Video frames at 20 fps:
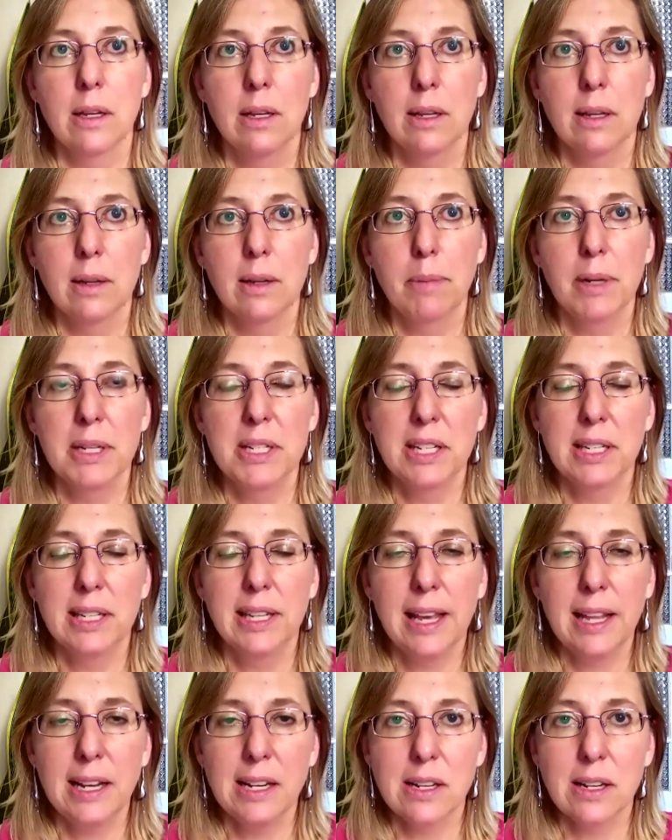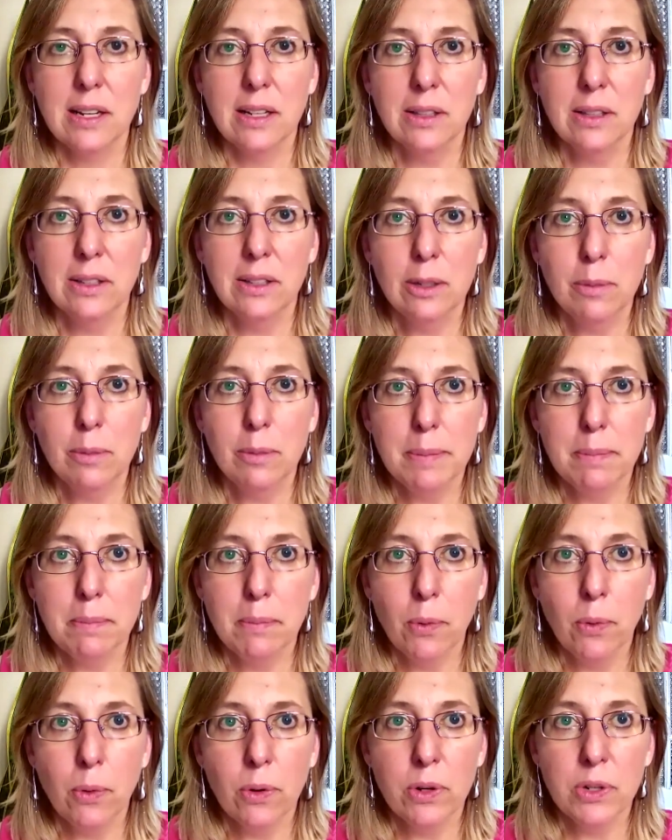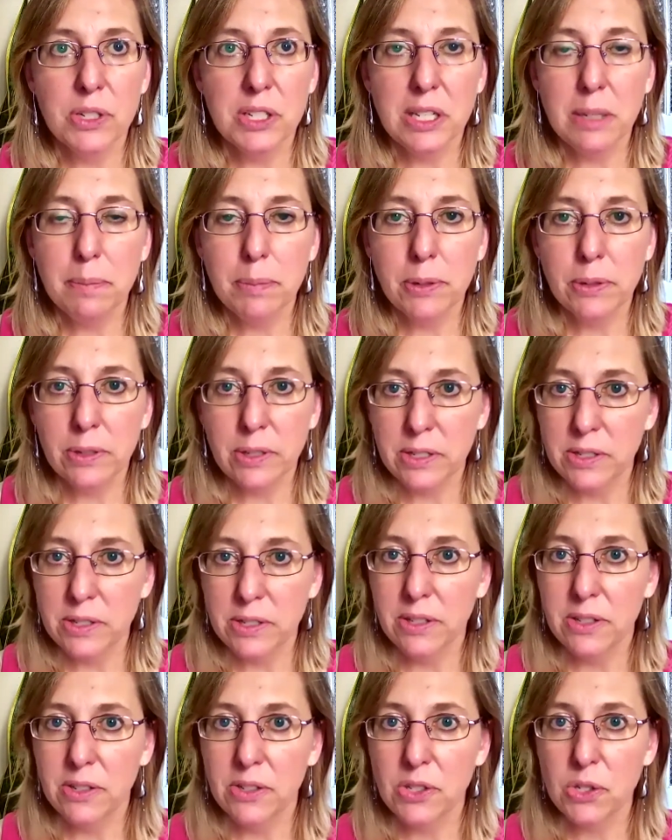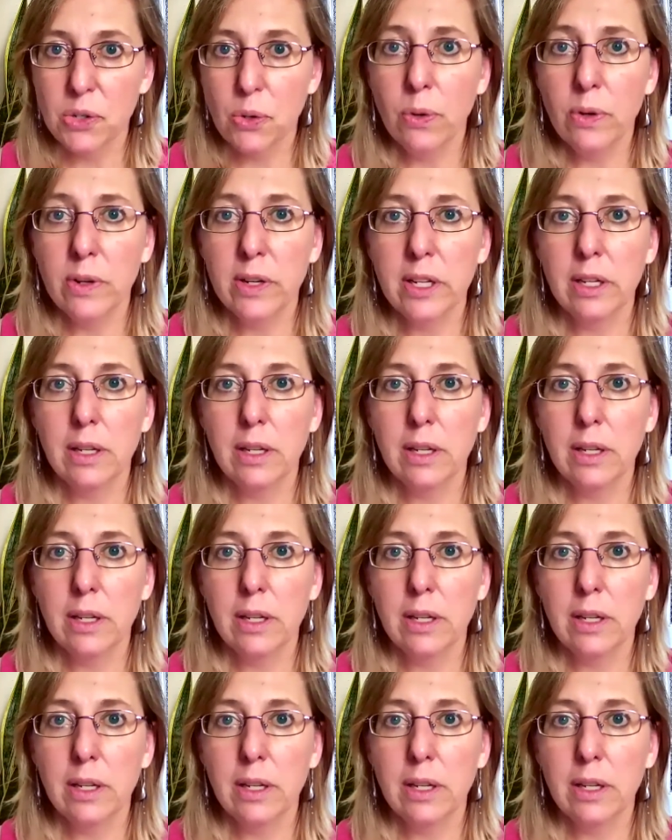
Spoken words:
But to get a little bit more deeper into this story,